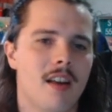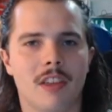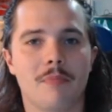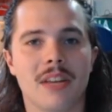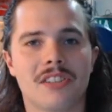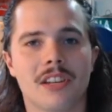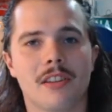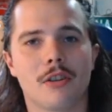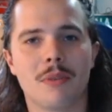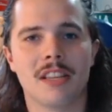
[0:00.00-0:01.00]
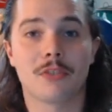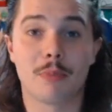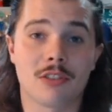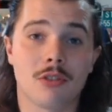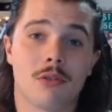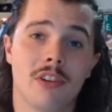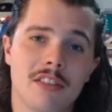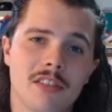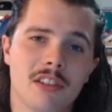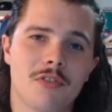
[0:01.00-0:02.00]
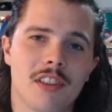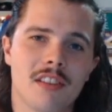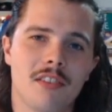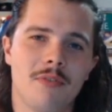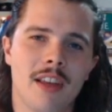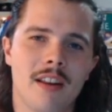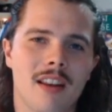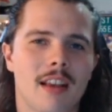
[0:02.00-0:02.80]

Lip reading: They've mentioned there will be special research for this event,